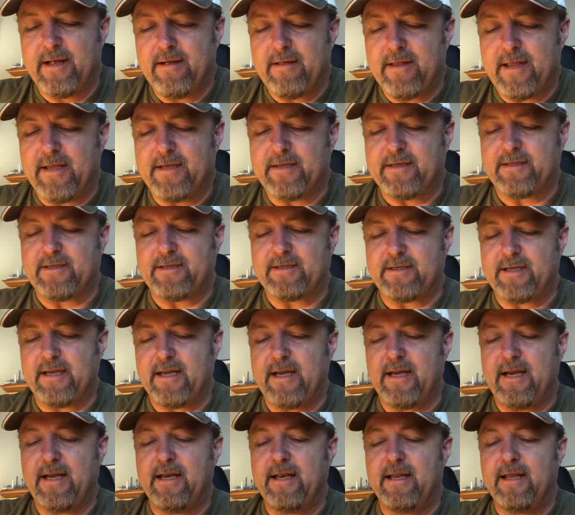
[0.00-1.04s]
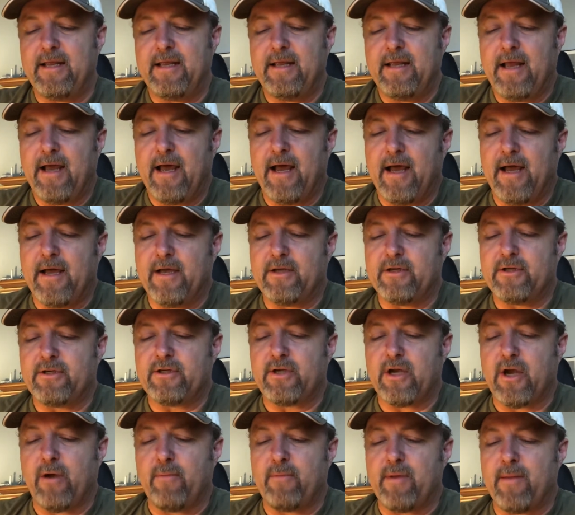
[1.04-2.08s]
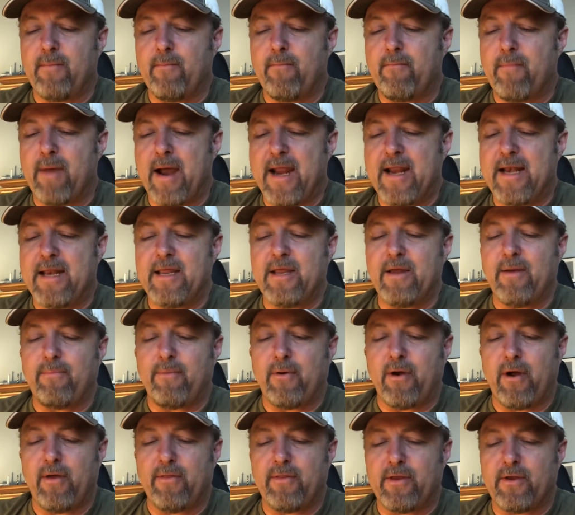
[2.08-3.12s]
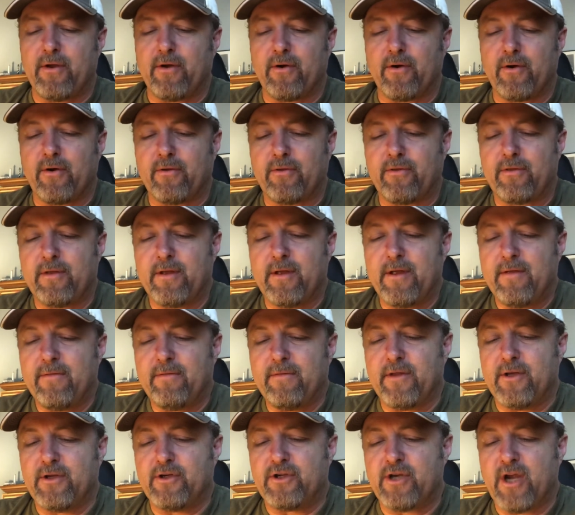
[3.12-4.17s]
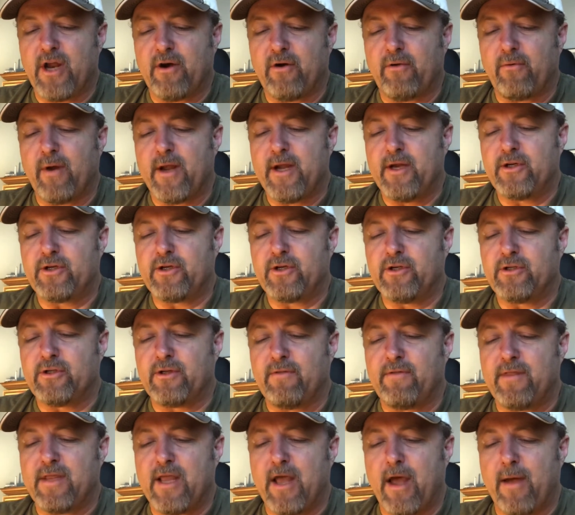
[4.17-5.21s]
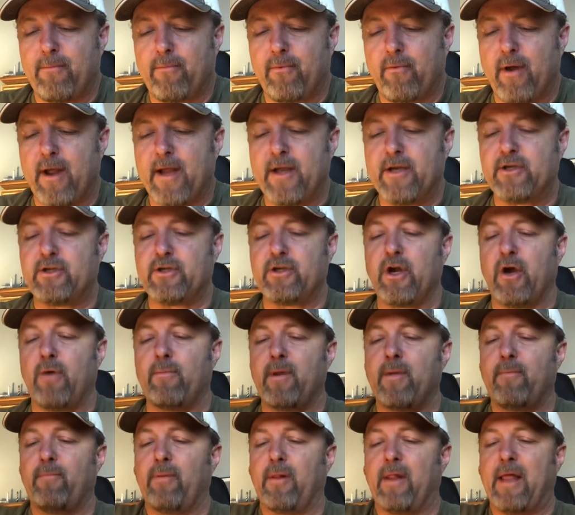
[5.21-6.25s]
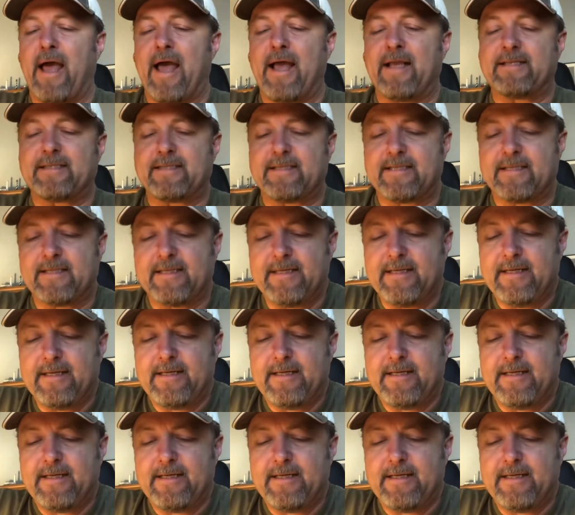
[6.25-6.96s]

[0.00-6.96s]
His seed shall be mighty upon the earth. The generations of the upright shall be blessed."